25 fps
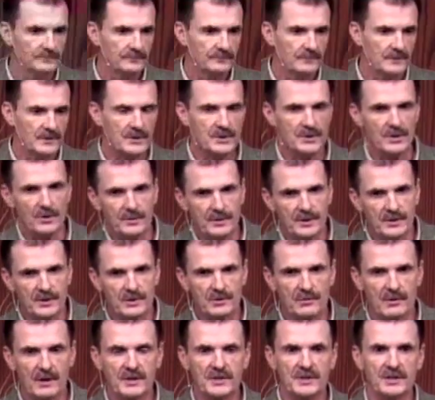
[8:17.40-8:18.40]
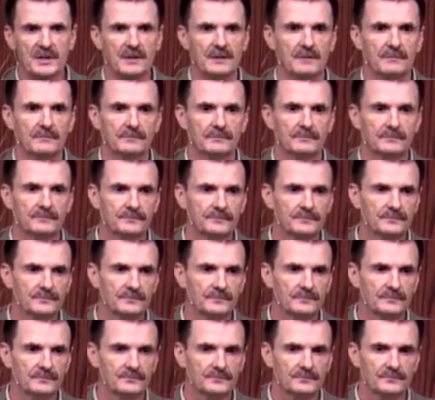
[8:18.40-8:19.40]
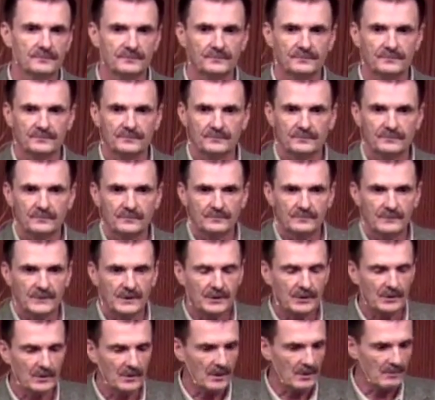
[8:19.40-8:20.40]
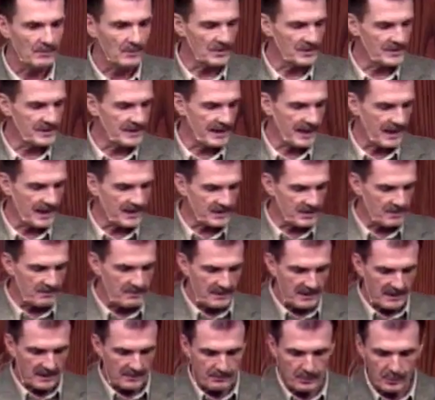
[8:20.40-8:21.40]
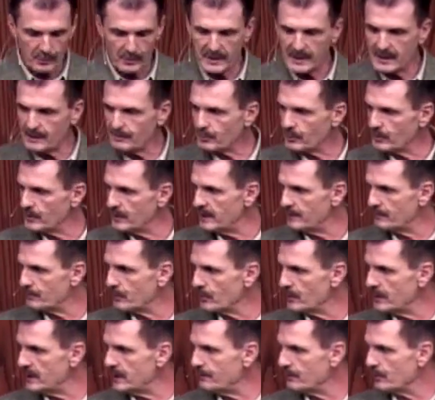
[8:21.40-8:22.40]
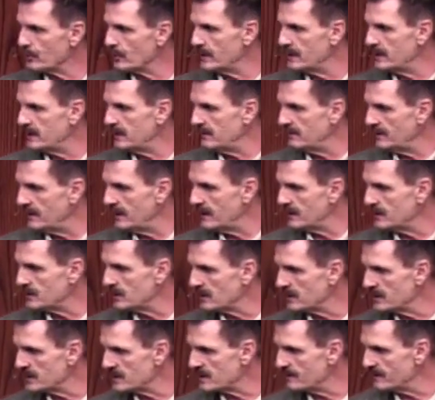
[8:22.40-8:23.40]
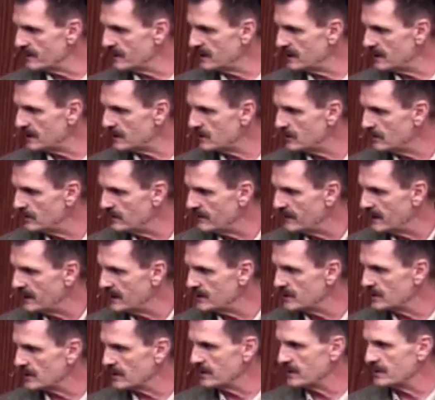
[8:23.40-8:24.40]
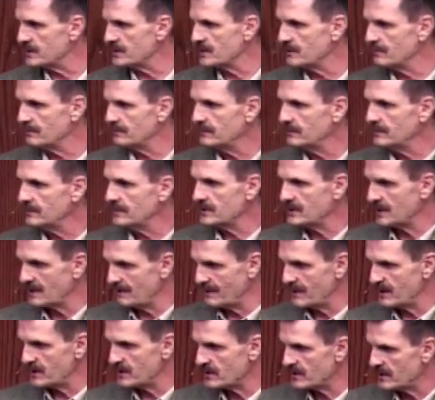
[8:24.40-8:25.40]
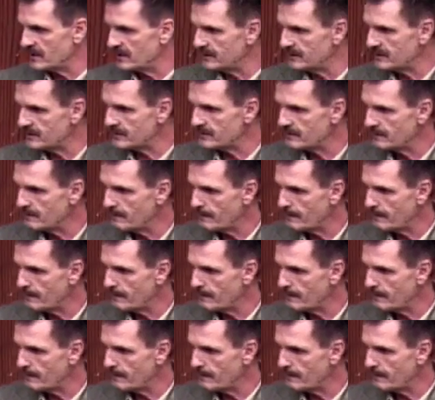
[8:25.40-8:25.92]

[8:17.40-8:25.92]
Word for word: and so distrusting that there almost has to be a pre, pre, pre, pre evangelism to get to evangelism. Does that make sense?